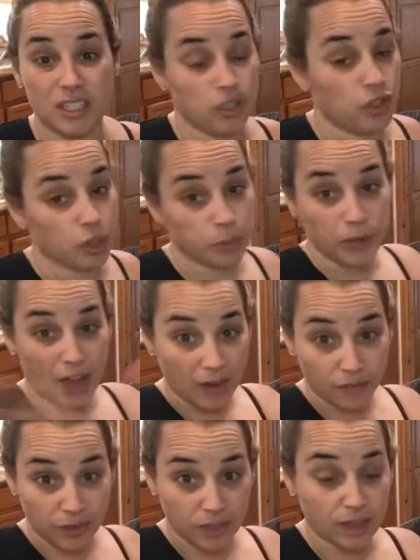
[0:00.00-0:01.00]
You just put
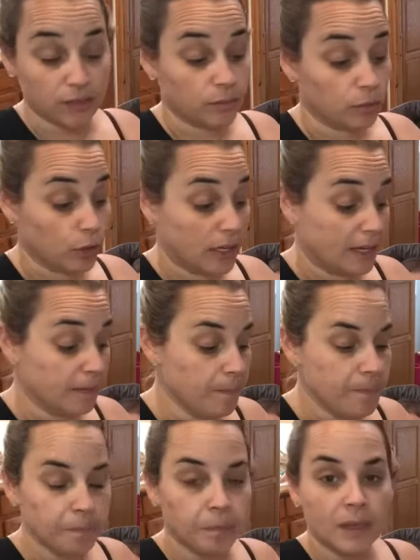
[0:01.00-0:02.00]
everything in.
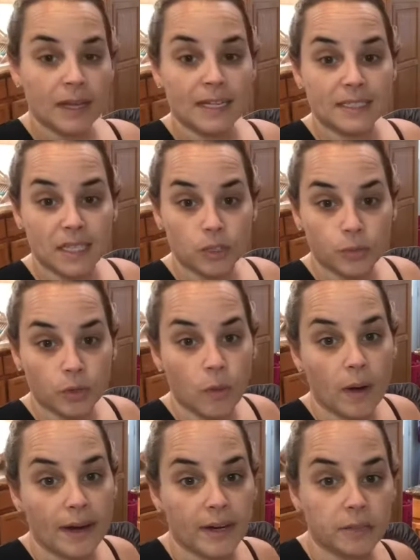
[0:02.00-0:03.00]
It does
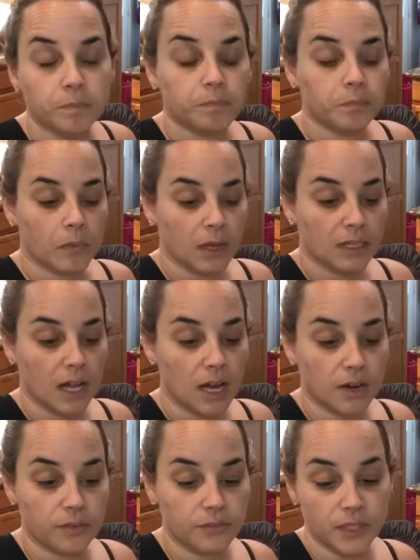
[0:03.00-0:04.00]
require a lot
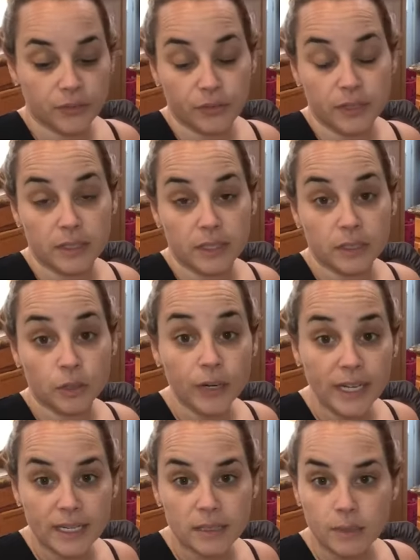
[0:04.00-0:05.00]
of different
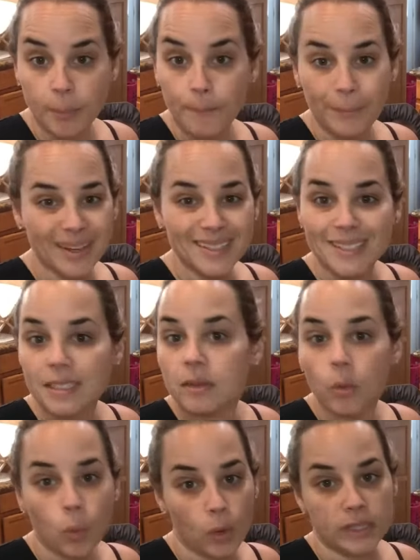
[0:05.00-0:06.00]
ingredients, but
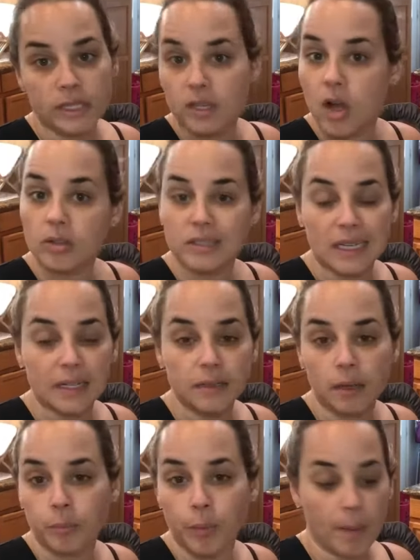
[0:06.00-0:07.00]
once it's all done
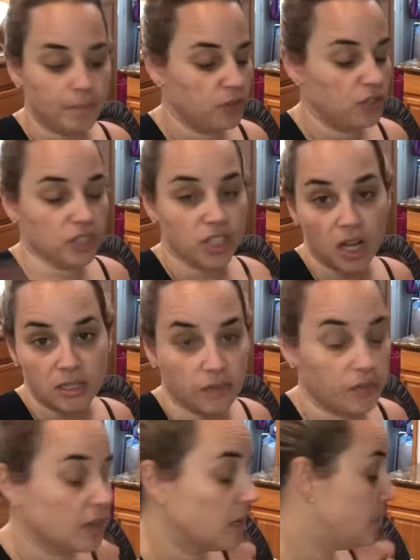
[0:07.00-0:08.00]
and prepped, you just toss
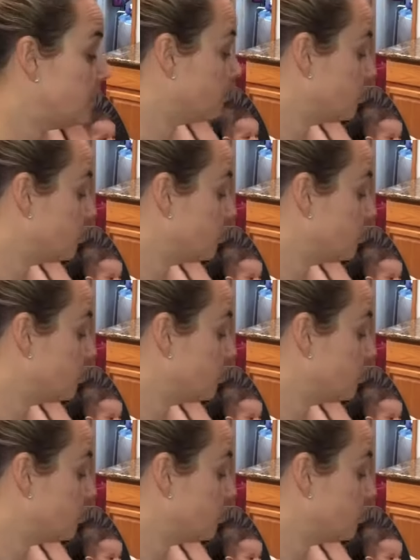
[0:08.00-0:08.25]
everything in there.